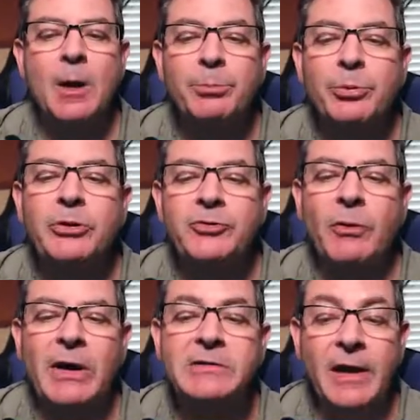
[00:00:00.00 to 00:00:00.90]
Please
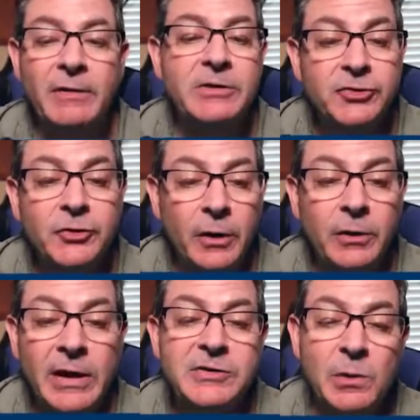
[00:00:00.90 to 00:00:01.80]
write down this code
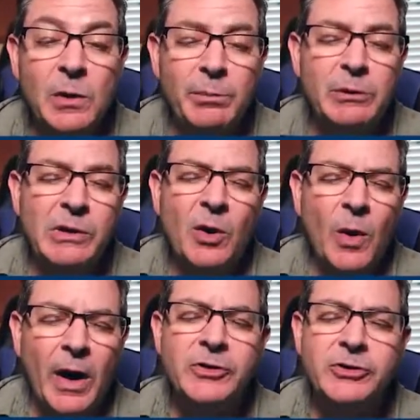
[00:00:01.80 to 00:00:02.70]
as it will be
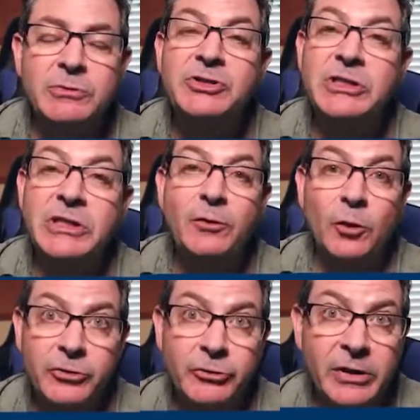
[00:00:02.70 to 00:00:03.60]
required to receive your
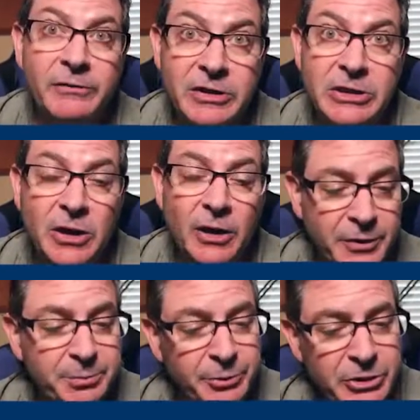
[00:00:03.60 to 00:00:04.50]
certificate of
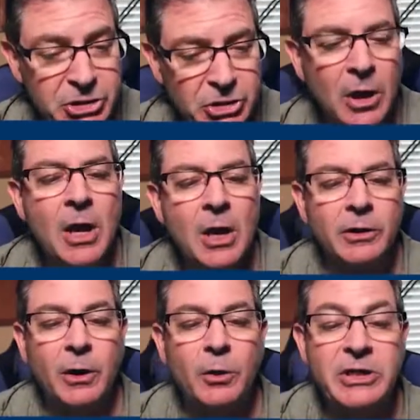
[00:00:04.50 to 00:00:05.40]
completion. The
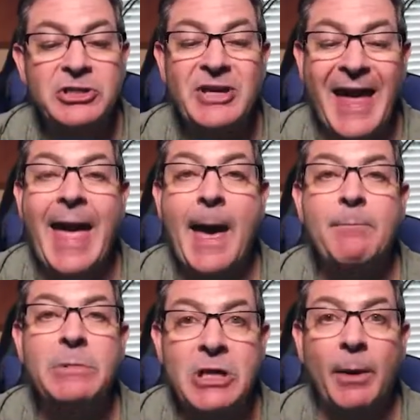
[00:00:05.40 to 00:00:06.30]
code is
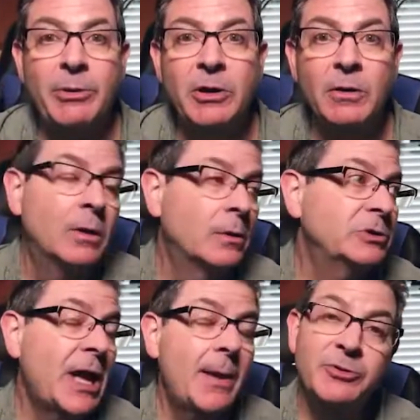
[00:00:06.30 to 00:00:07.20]
MW,
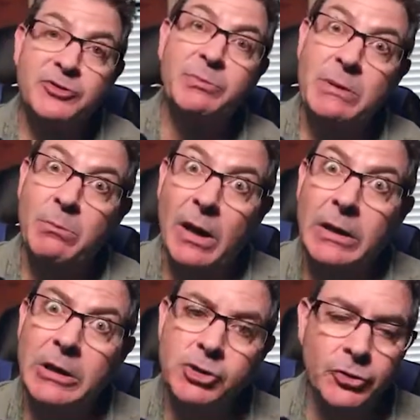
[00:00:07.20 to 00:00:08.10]
which happens to be my
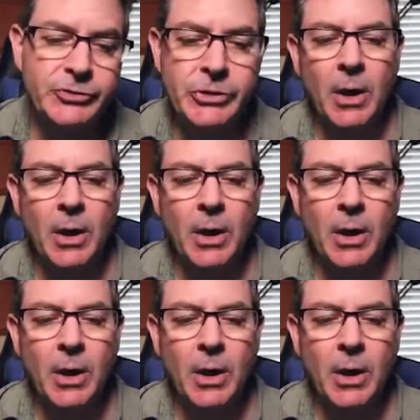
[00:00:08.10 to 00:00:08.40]
initials.